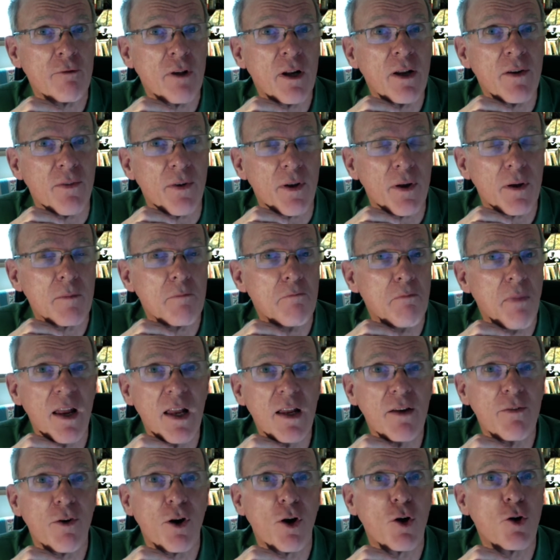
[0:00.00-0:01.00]
rid of it.
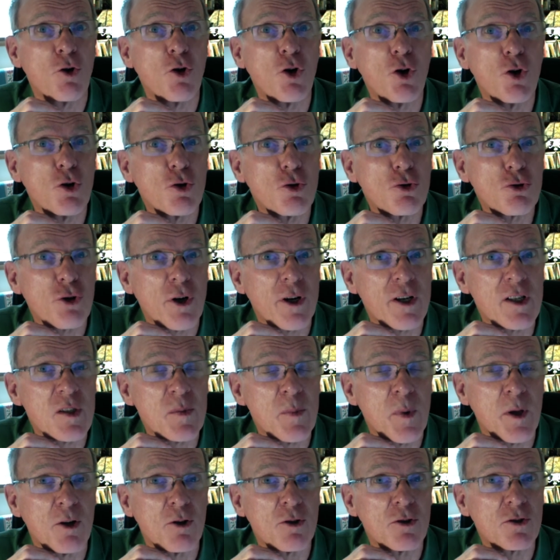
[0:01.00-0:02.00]
Many of our
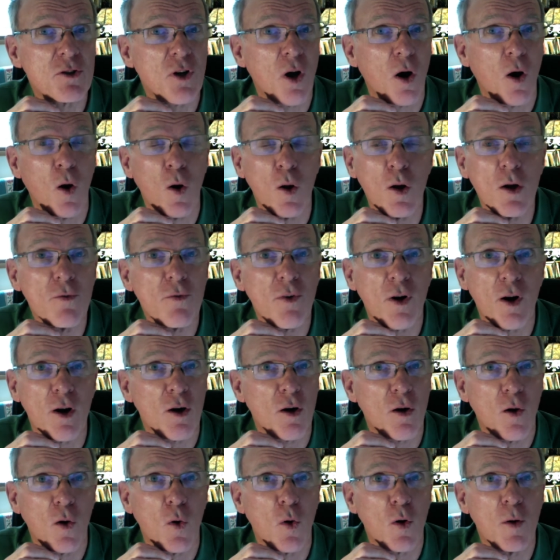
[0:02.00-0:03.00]
neurotransmitters, all of
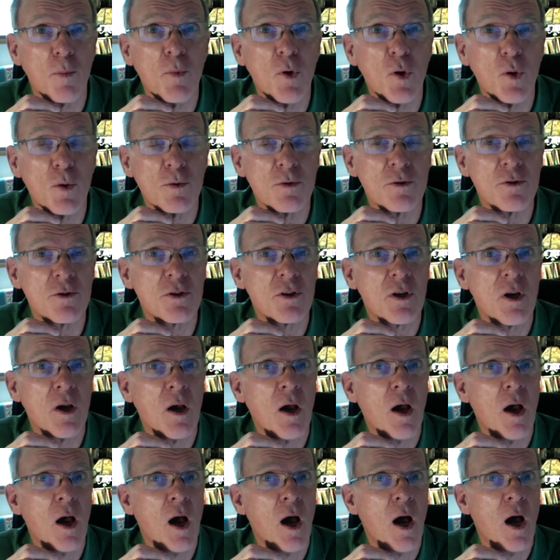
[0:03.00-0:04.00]
our hormones,
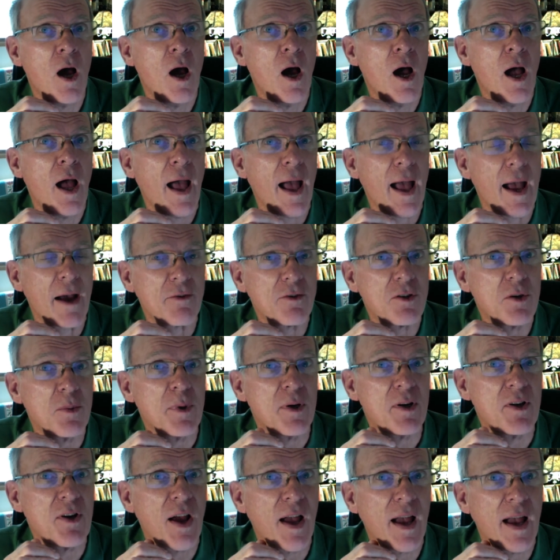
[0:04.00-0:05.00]
have to
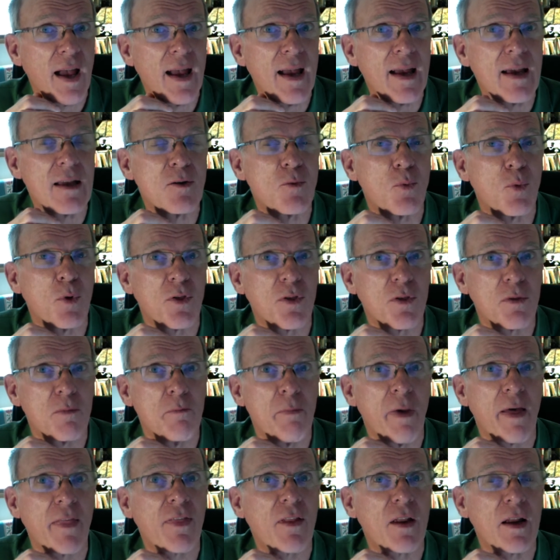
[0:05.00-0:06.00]
be tagged with
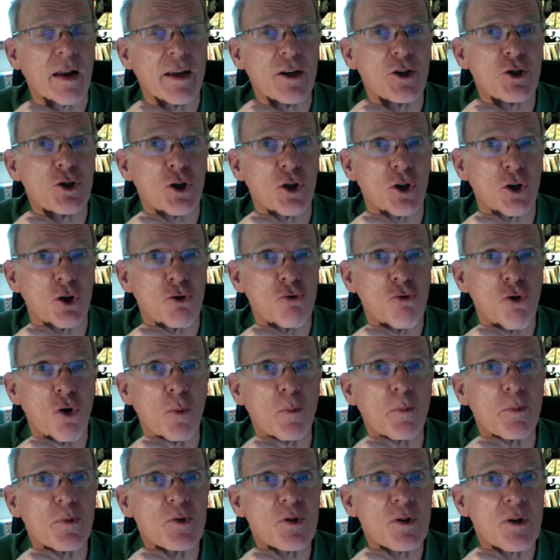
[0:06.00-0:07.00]
methylation
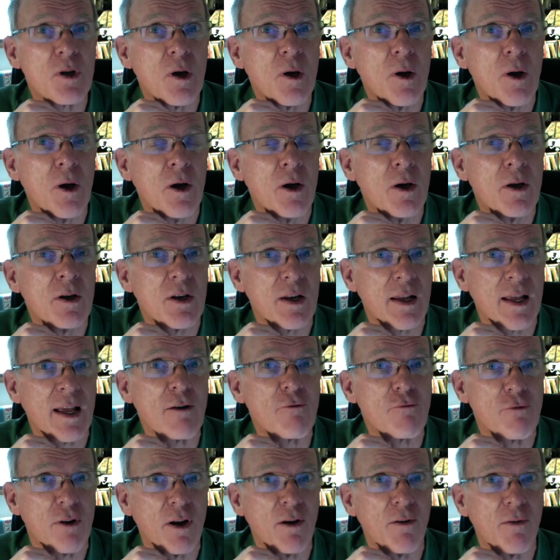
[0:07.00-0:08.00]
groups to
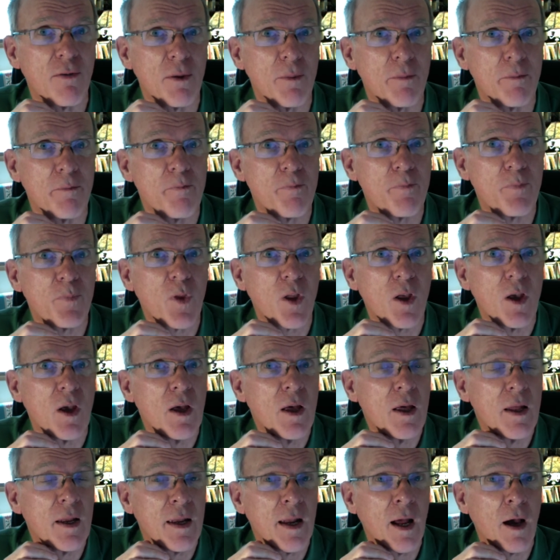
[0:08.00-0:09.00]
get rid of them.
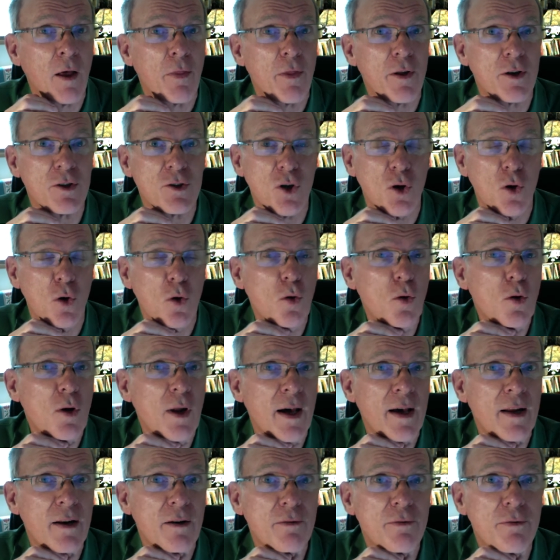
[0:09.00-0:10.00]
Now, there's a whole
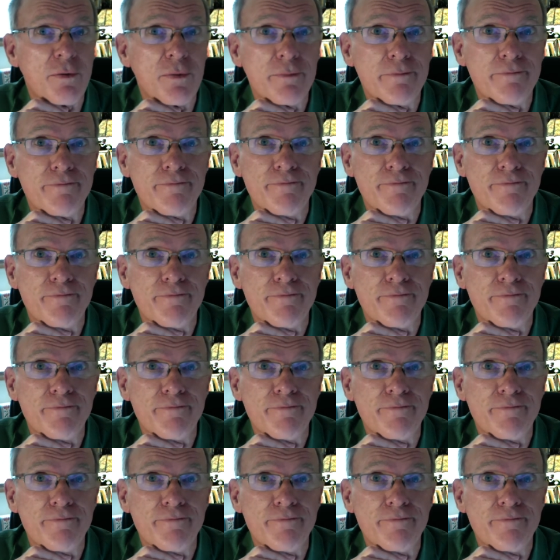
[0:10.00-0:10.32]
lot of